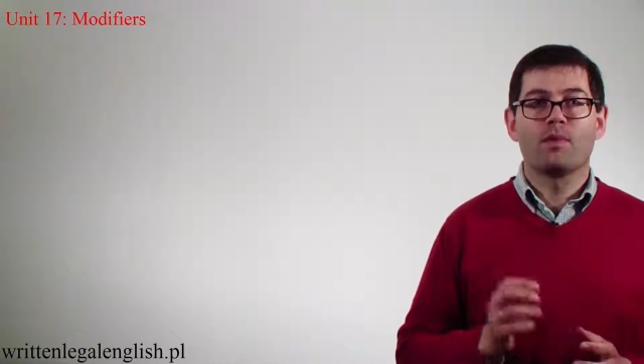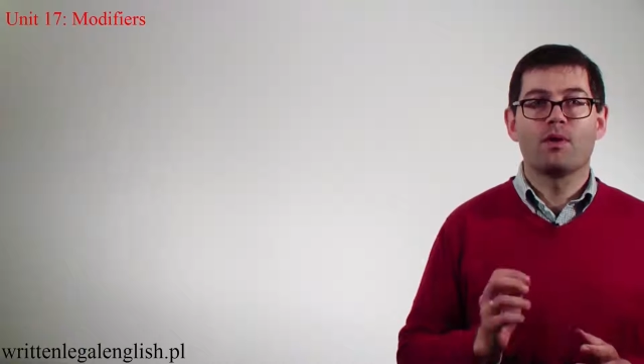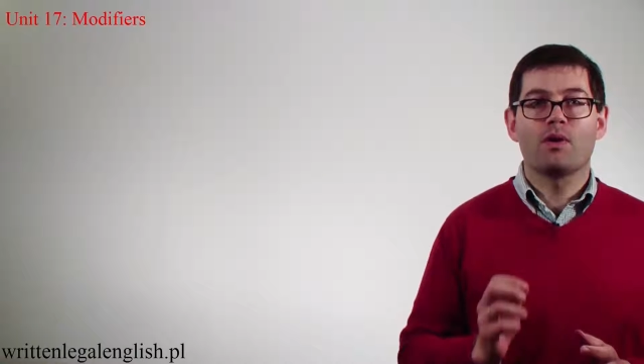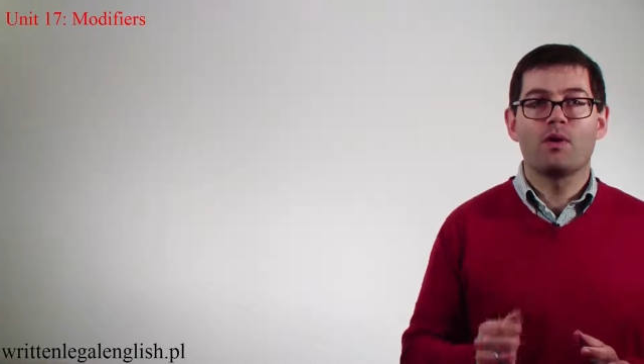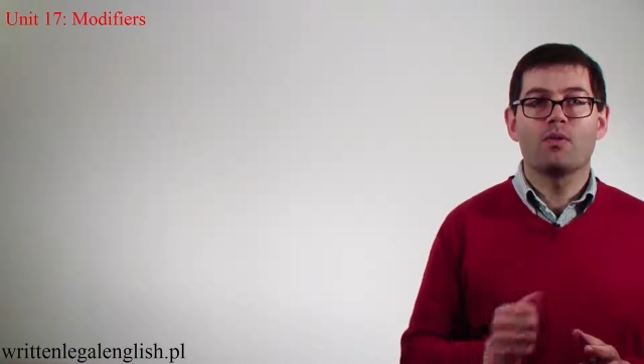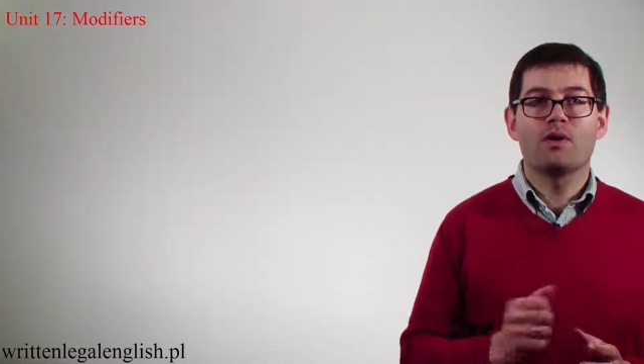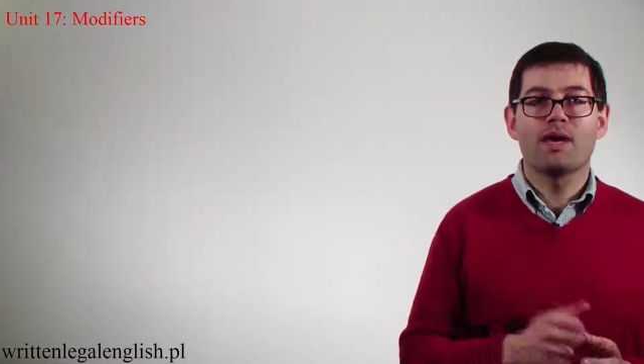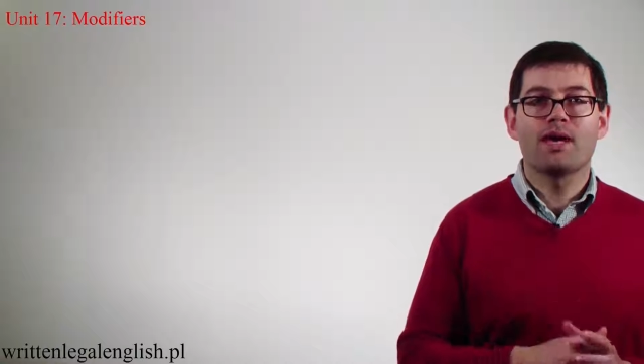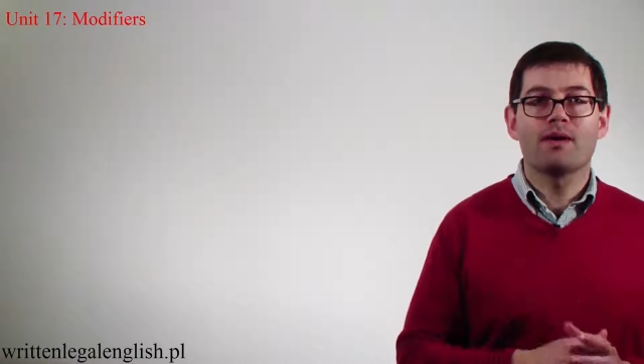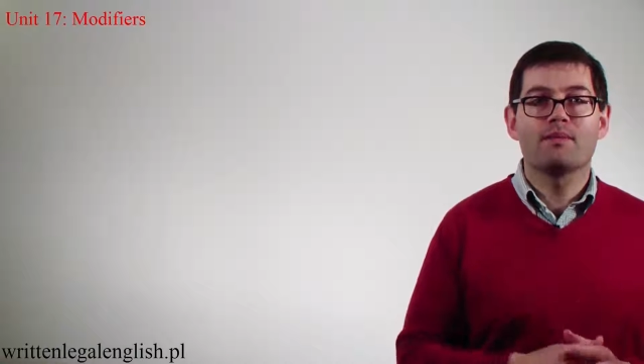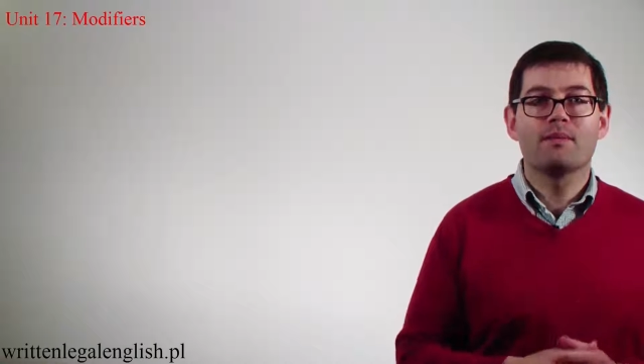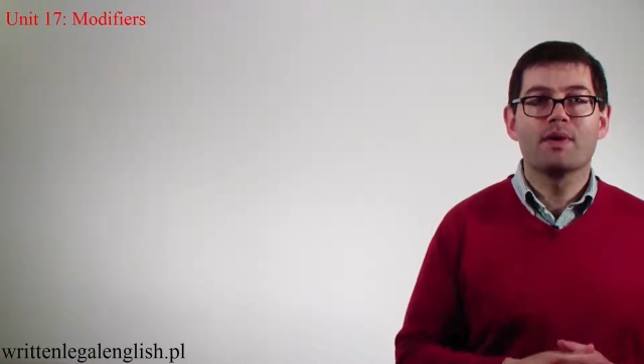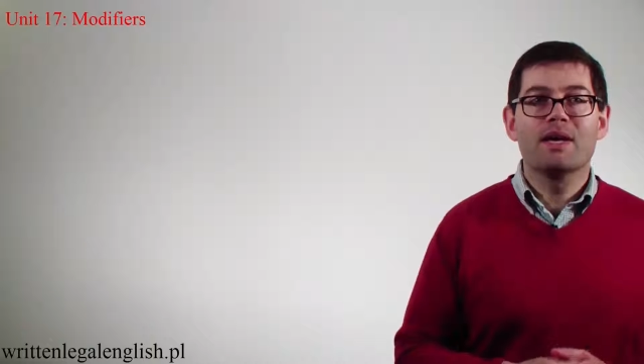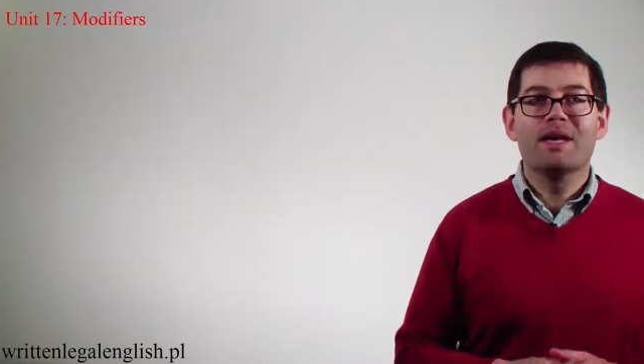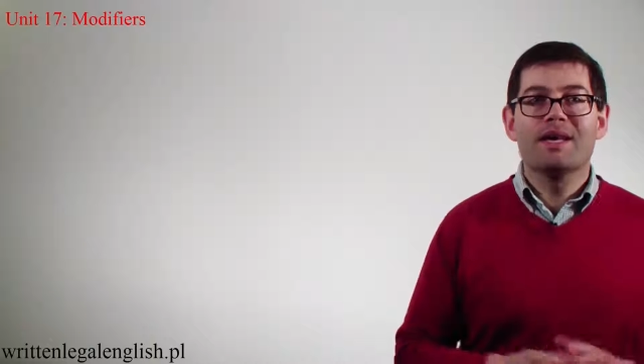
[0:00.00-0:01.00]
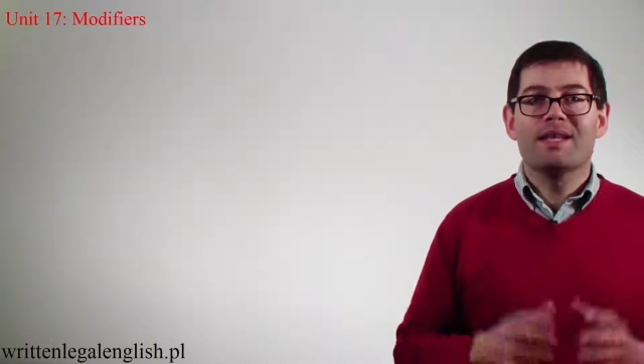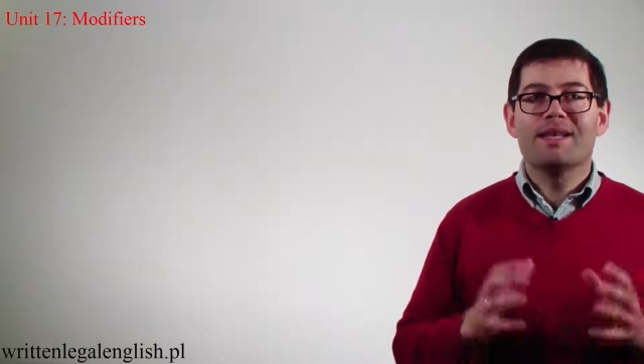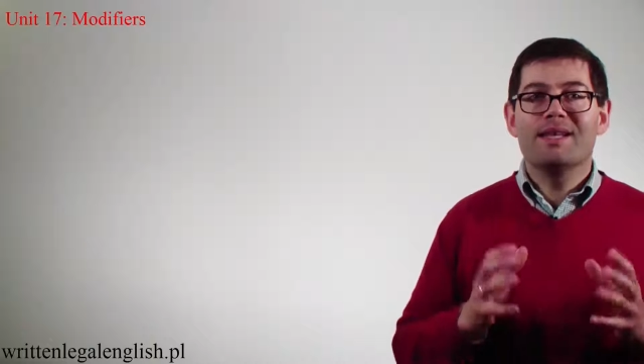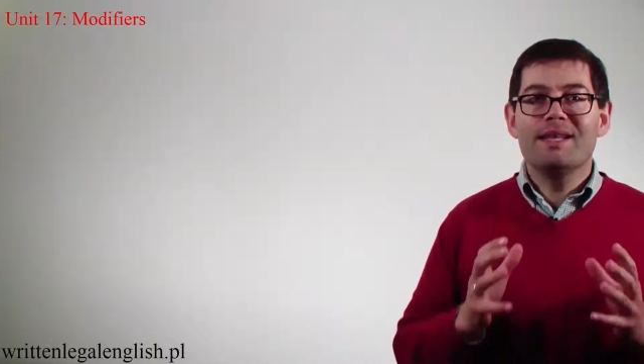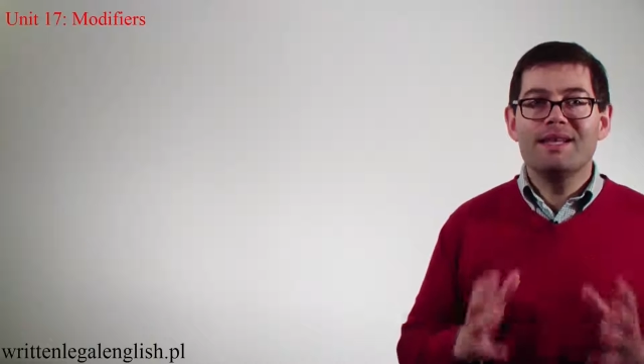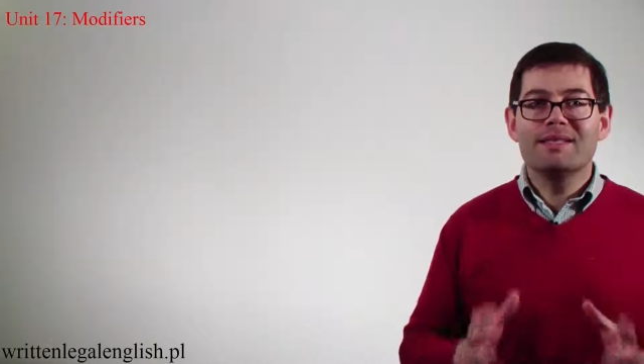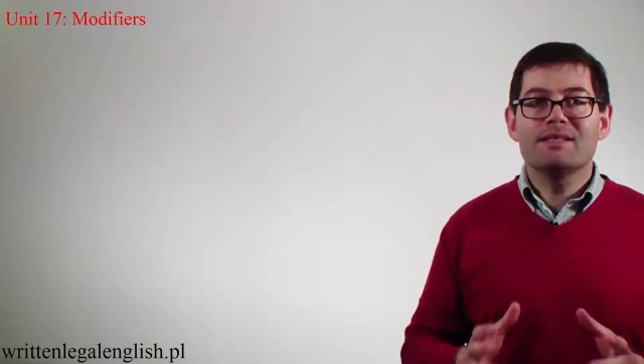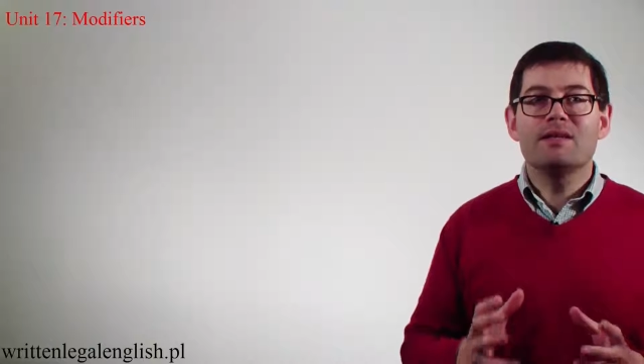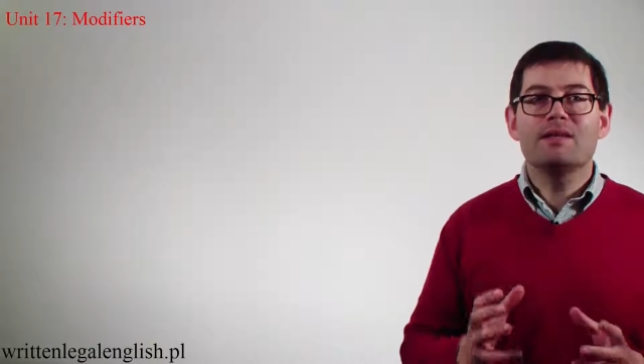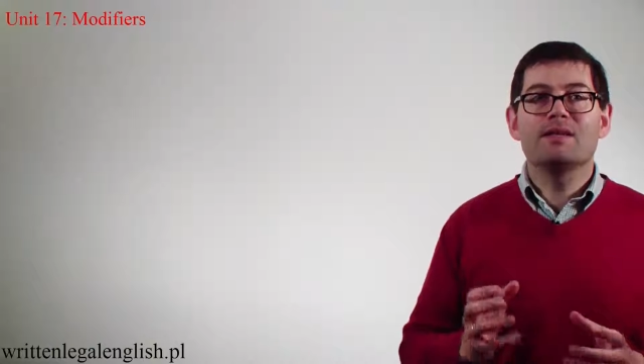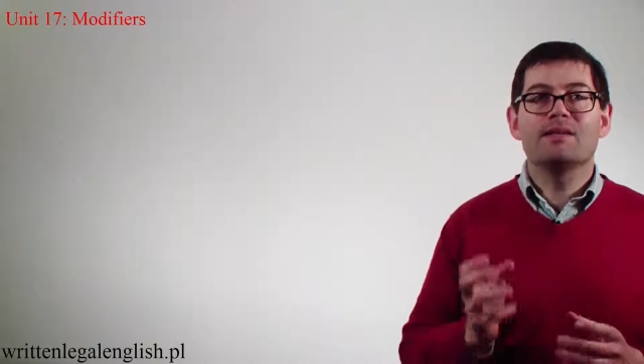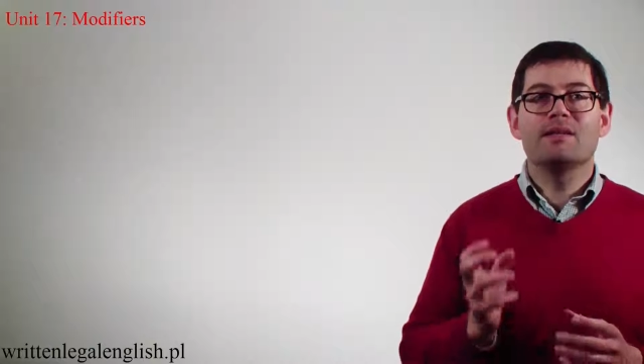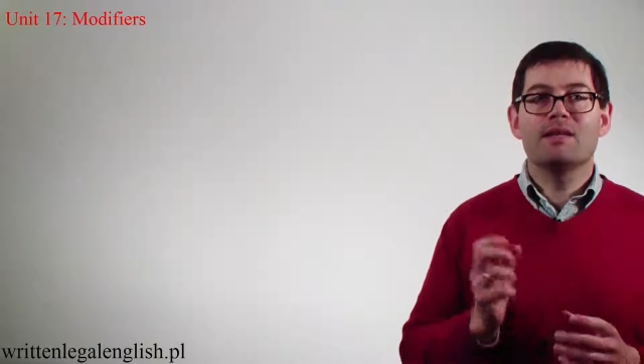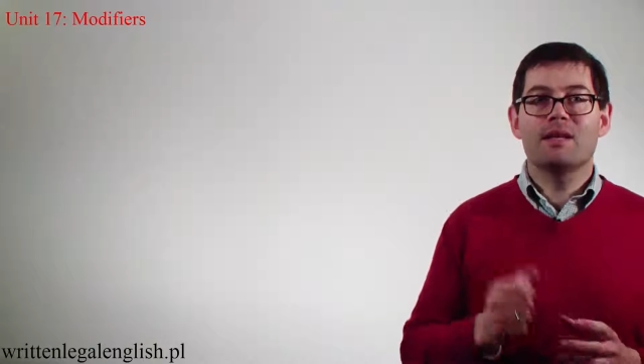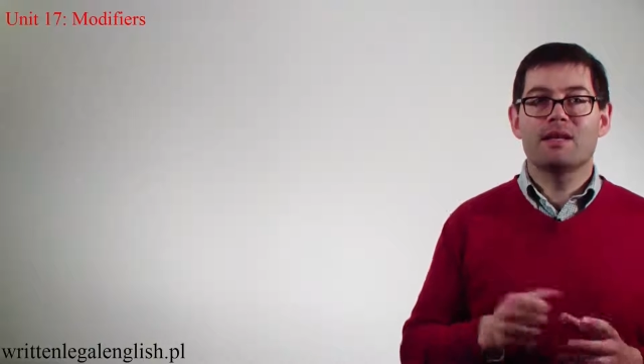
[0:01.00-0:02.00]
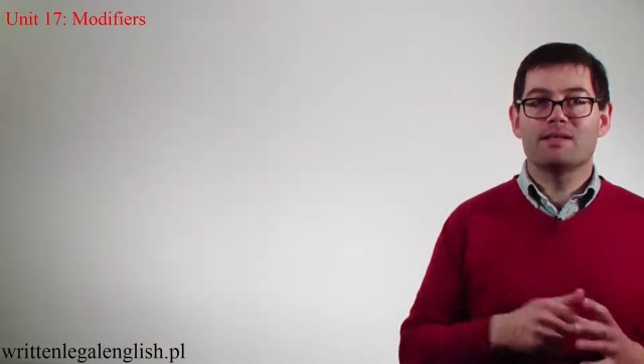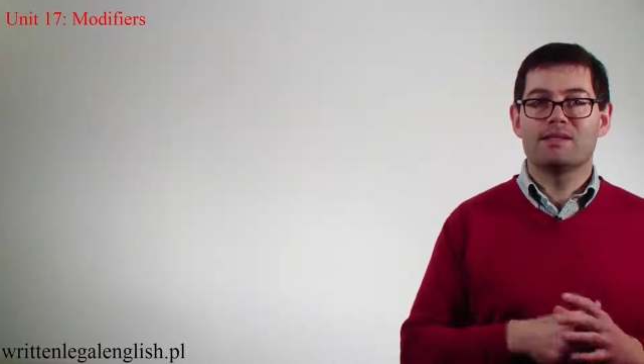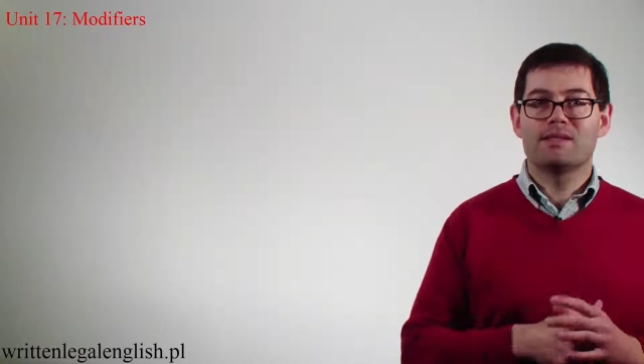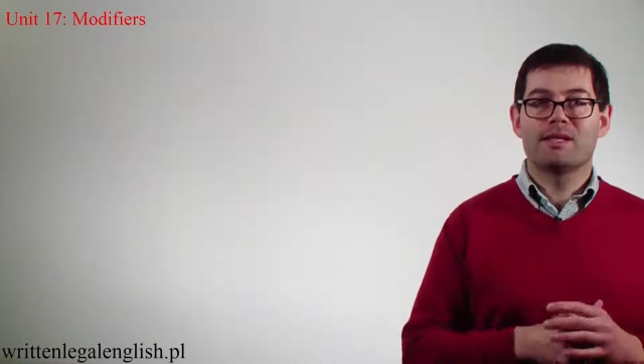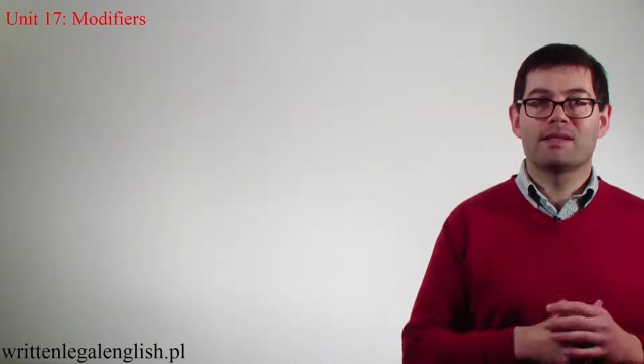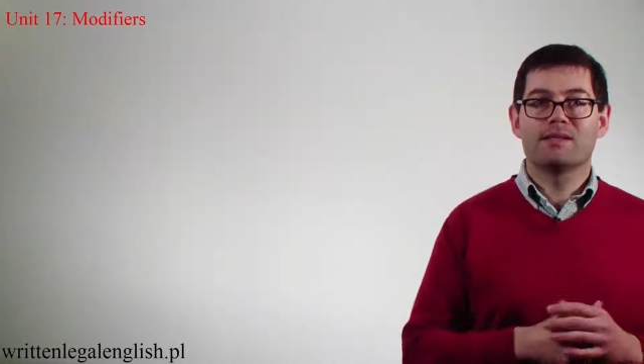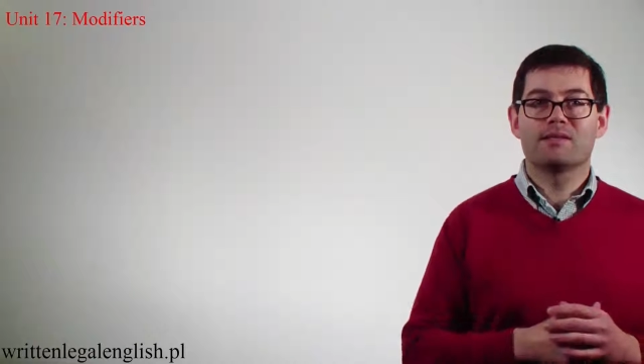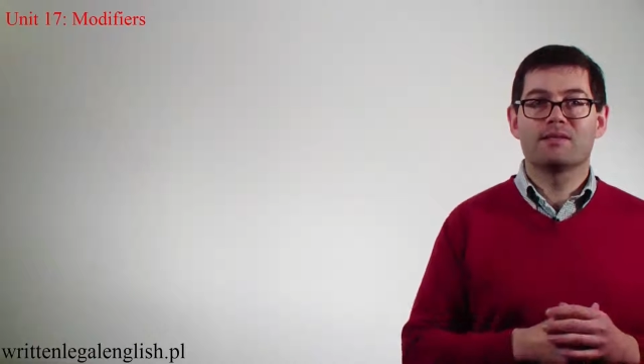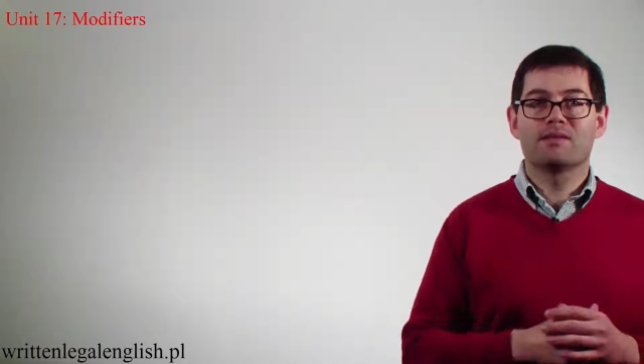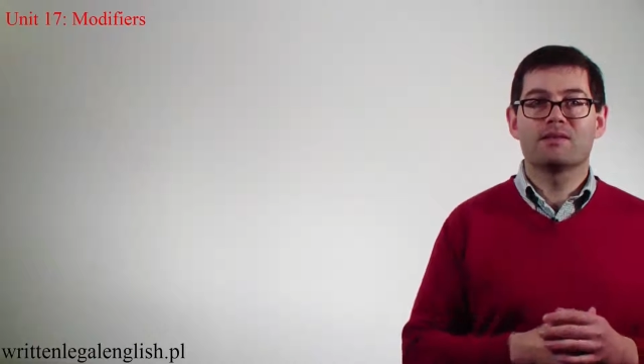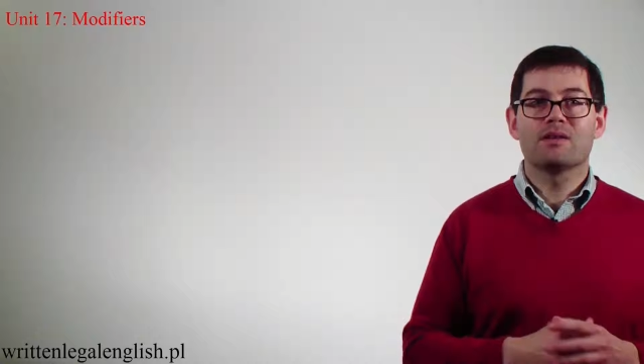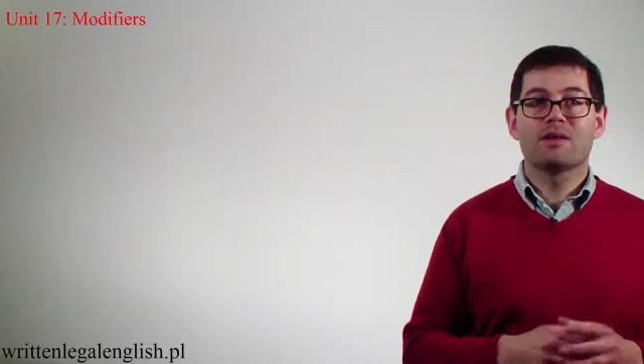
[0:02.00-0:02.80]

Okay, let's look at the last sentence.